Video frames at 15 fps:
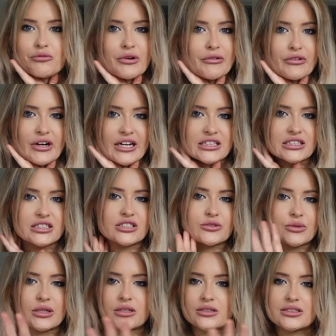River Island as
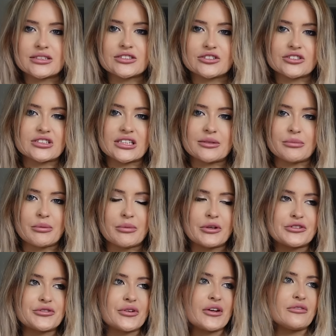well, cause that's just like my
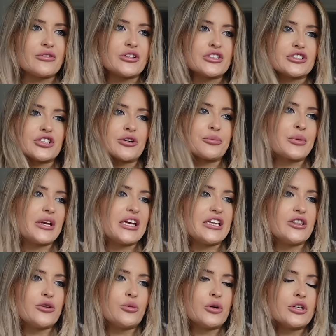most favorite shop
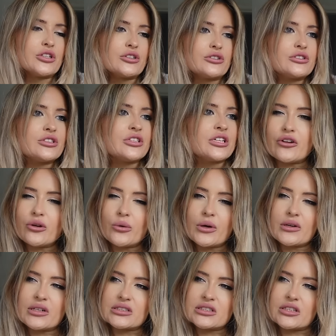in the world. Don't know
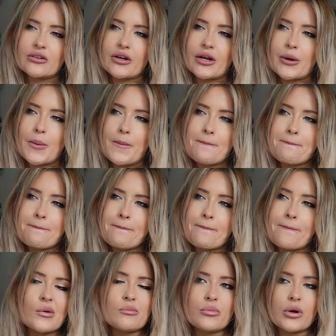where else I'll go.
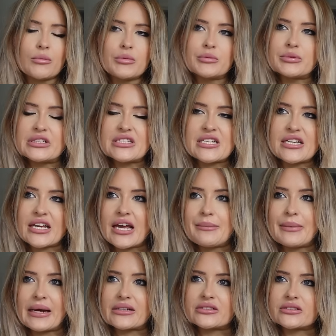Probably TK
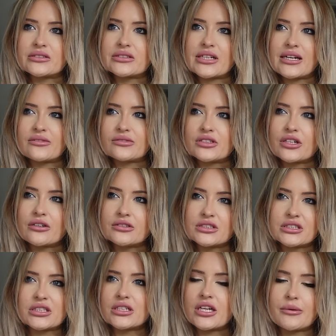Maxx, because I have to go to
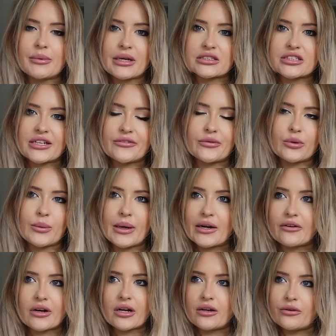TK Maxx everywhere
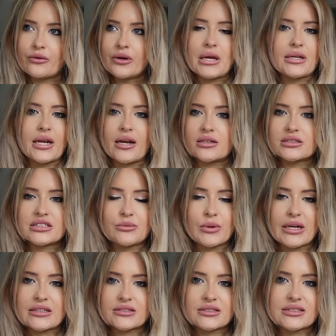I go. And yeah, I'll see what
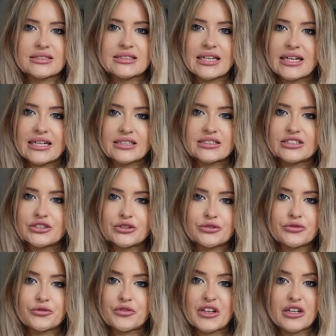else is there to
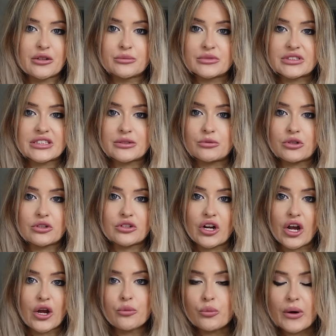film, see what good
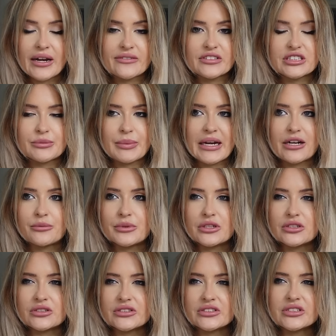homeware is about,
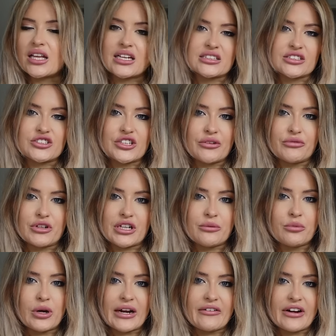because that's generally
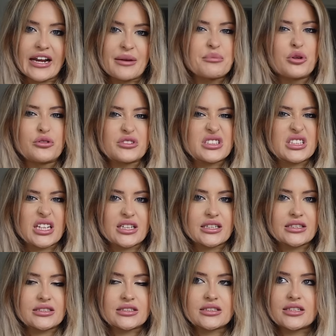where I get more excited.